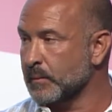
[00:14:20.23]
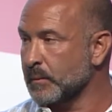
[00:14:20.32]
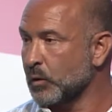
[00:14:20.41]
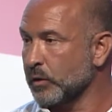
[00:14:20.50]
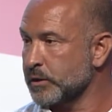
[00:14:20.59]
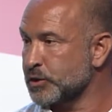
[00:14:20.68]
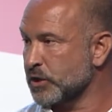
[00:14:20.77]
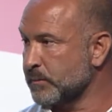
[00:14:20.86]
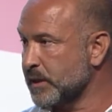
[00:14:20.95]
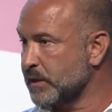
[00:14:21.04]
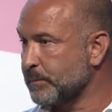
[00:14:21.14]
Or in
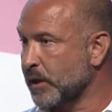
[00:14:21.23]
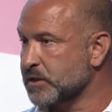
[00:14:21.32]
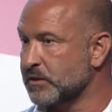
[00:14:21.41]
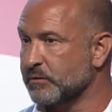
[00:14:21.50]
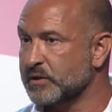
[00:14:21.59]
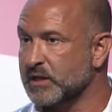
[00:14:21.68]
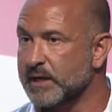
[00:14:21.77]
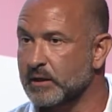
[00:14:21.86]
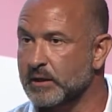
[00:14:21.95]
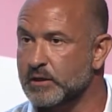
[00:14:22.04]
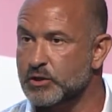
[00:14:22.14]
Germany, deposit your
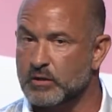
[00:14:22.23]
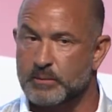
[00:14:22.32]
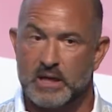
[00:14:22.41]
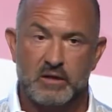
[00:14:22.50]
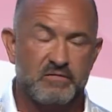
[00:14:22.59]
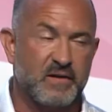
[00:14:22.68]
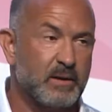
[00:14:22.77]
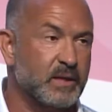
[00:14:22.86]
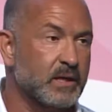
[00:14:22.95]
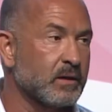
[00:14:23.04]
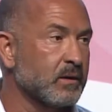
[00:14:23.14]
recycling in Germany and a
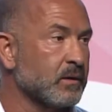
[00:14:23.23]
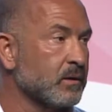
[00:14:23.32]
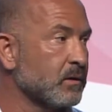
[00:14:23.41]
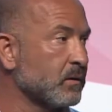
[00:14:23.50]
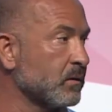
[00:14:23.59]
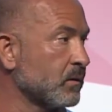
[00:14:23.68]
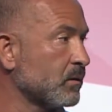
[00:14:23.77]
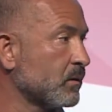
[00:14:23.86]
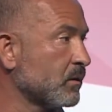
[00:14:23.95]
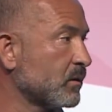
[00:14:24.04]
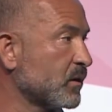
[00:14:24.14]
family
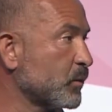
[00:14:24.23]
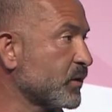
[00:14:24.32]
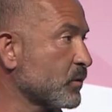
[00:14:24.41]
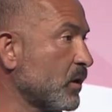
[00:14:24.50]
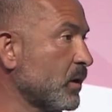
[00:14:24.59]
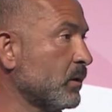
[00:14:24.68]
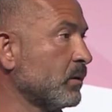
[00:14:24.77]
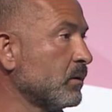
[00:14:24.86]
could withdraw